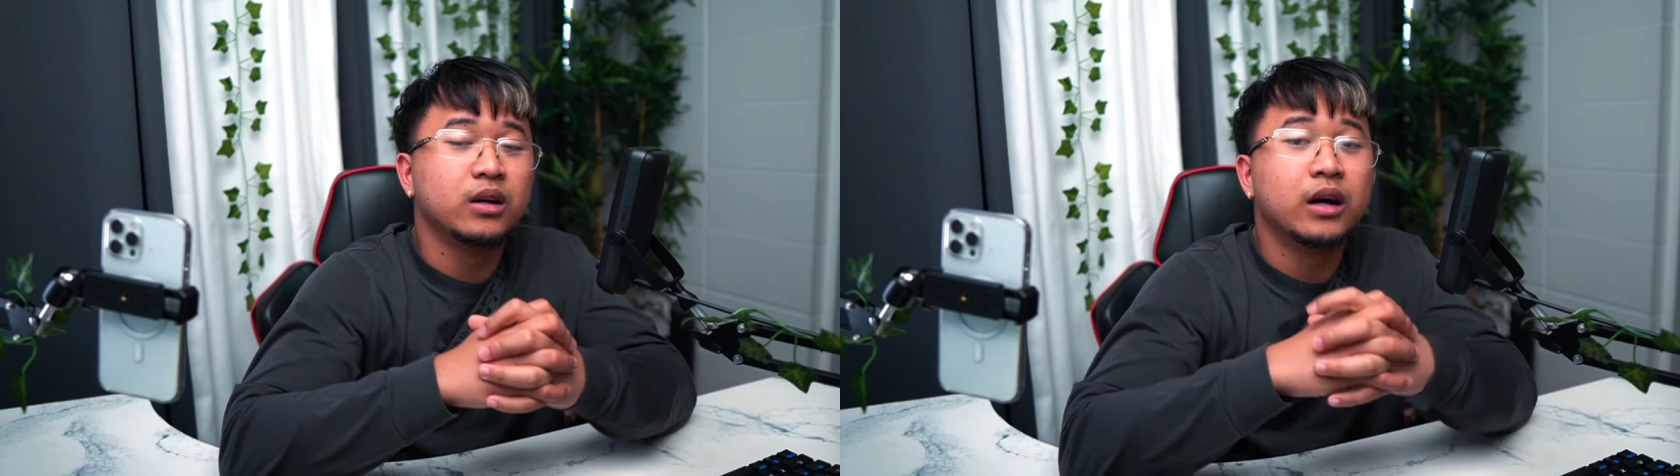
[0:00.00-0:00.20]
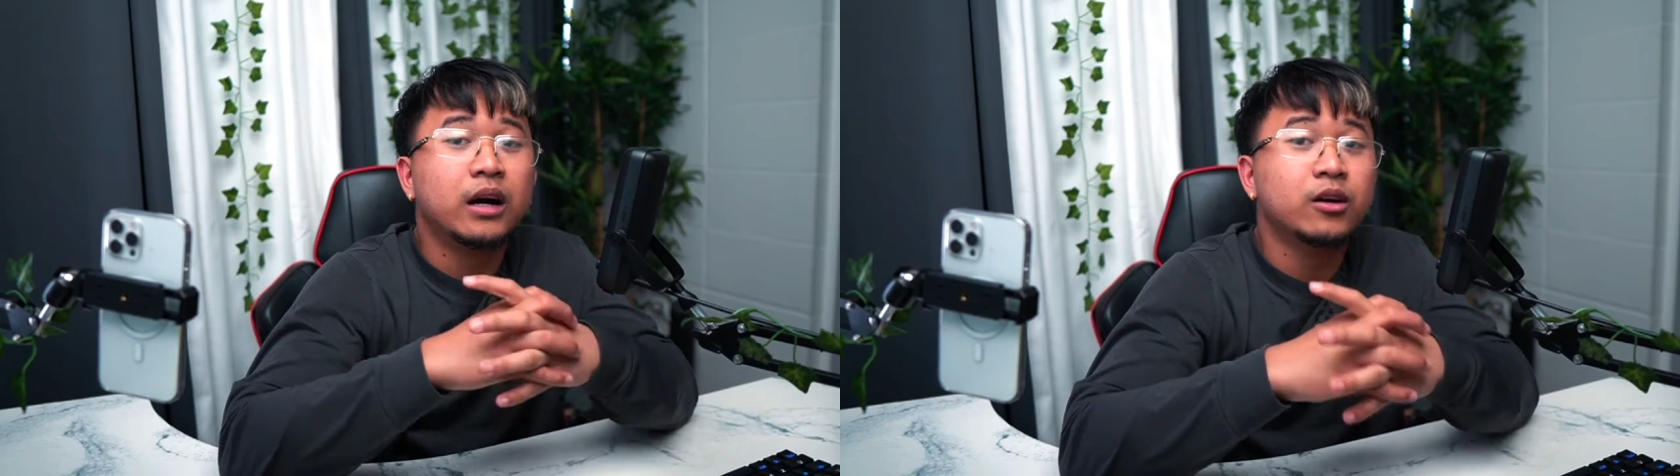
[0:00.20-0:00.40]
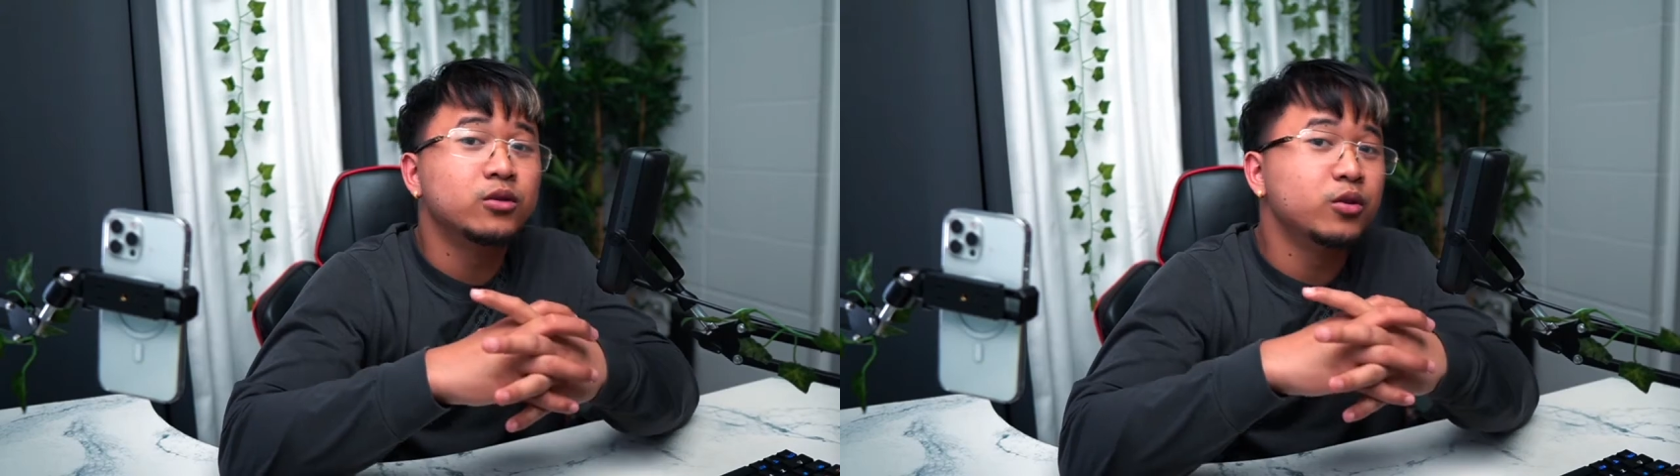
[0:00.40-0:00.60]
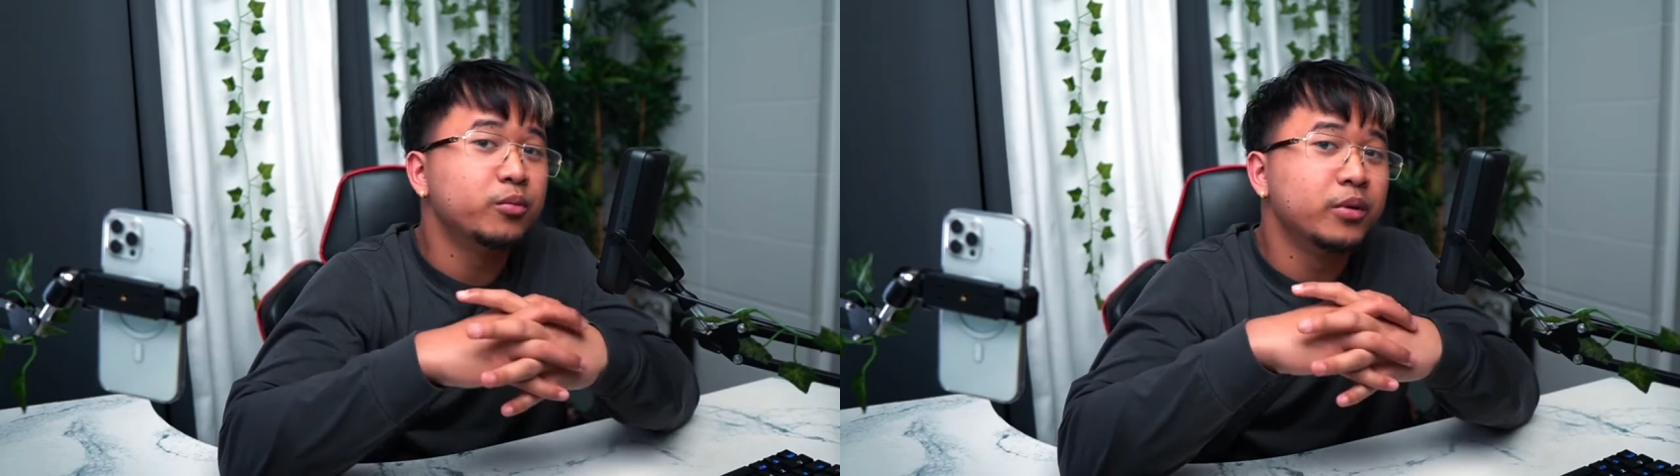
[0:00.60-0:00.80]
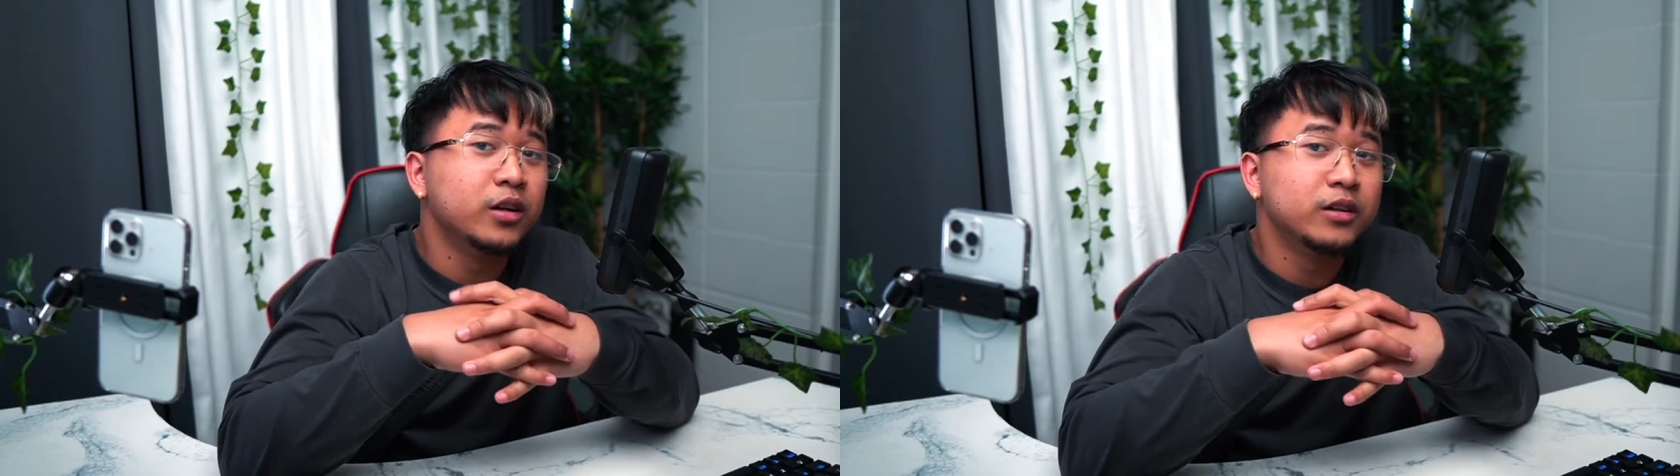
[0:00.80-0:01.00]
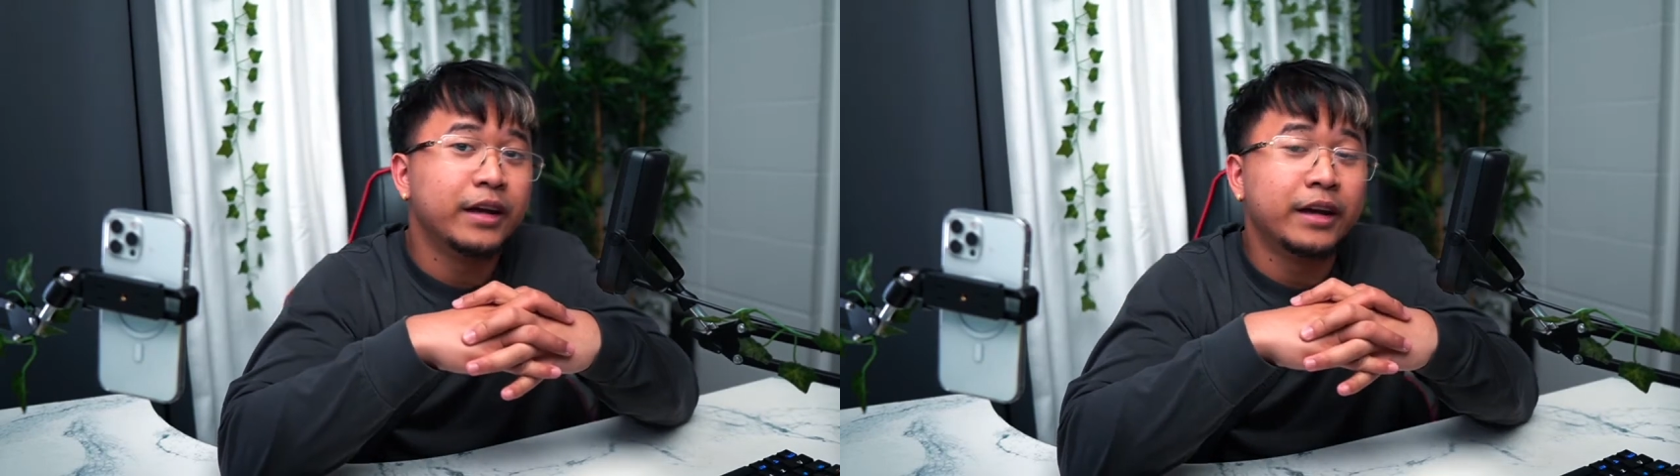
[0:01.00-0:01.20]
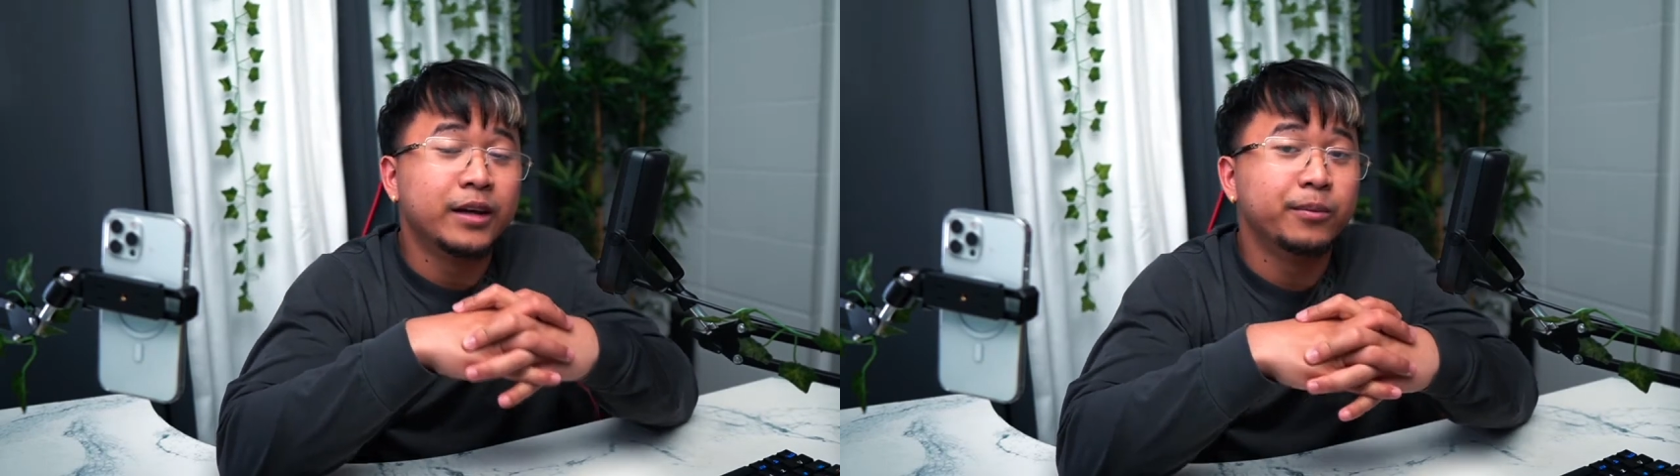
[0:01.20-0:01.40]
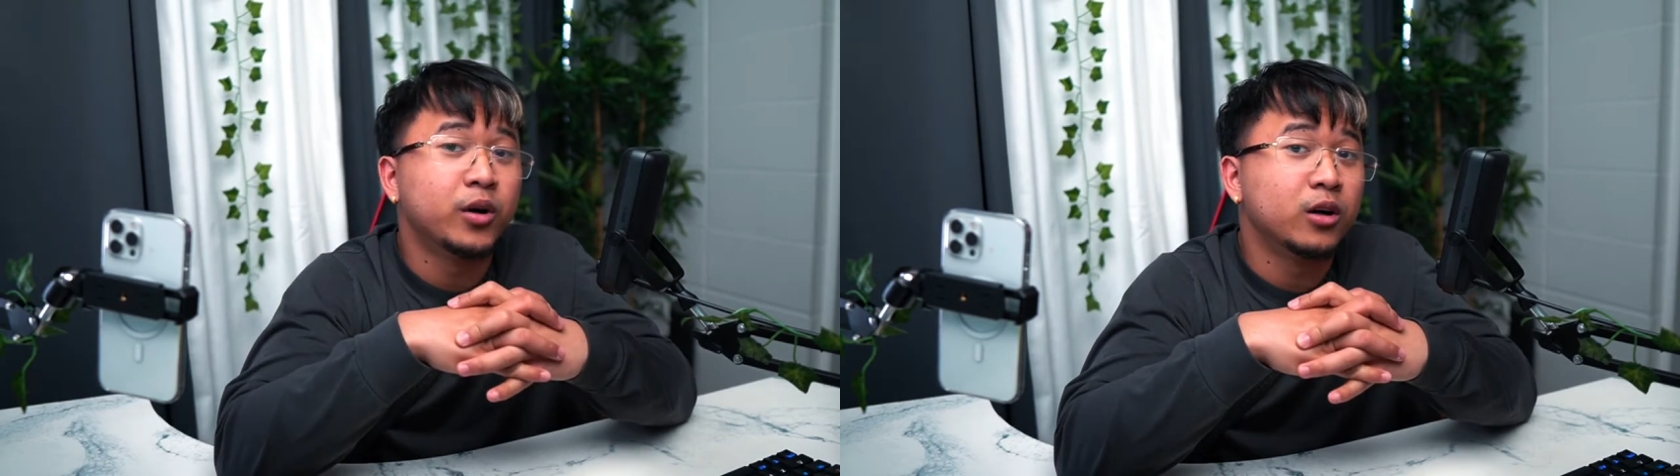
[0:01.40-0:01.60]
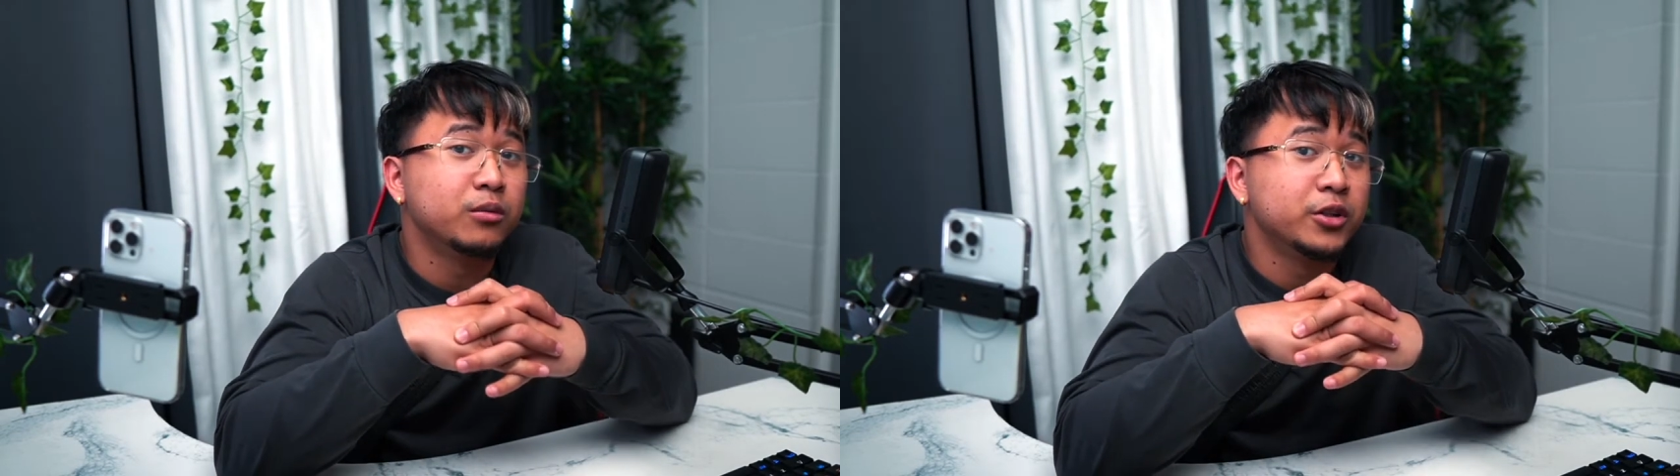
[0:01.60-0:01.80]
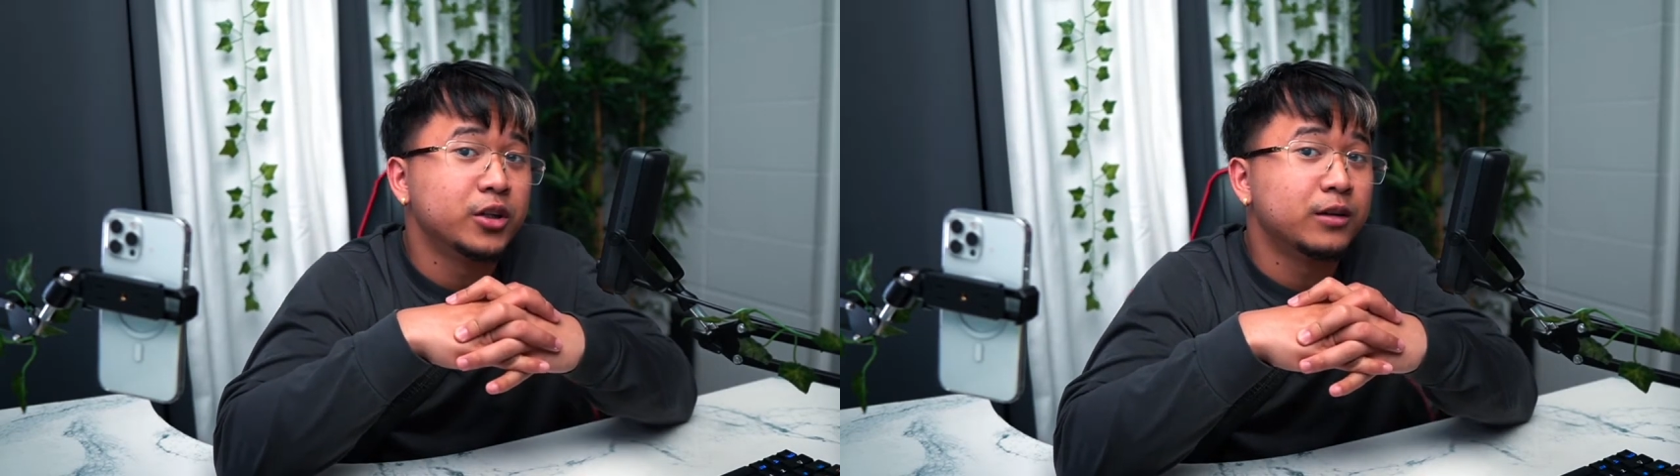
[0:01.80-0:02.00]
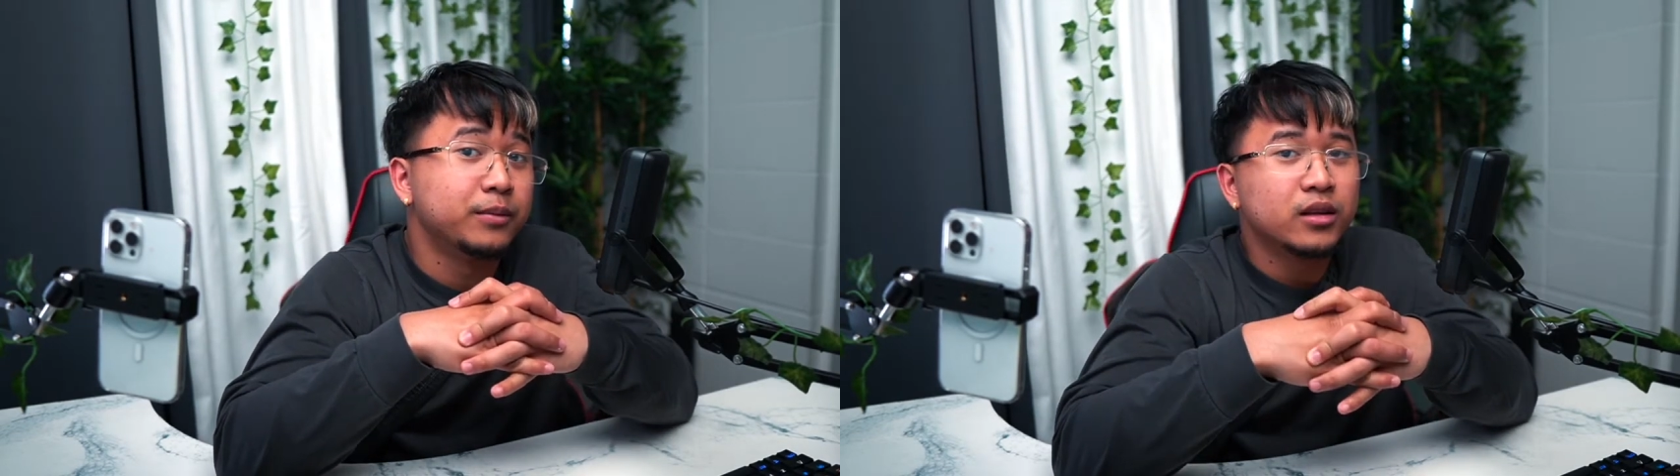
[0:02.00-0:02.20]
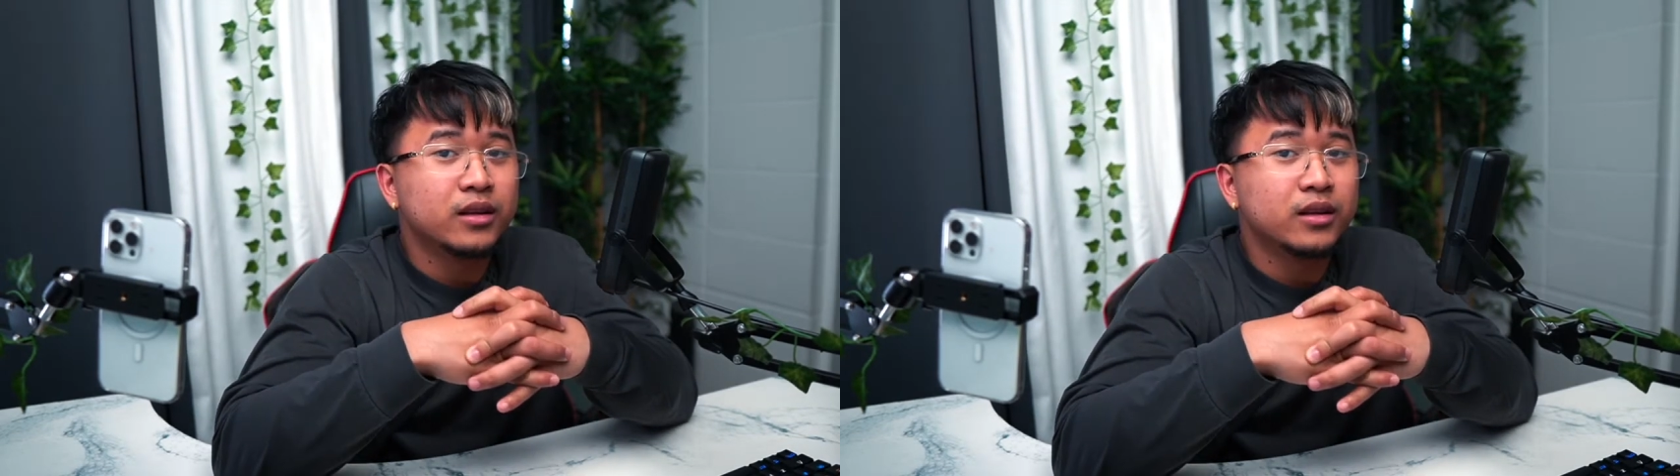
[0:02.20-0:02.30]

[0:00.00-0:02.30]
How to build a barbershop.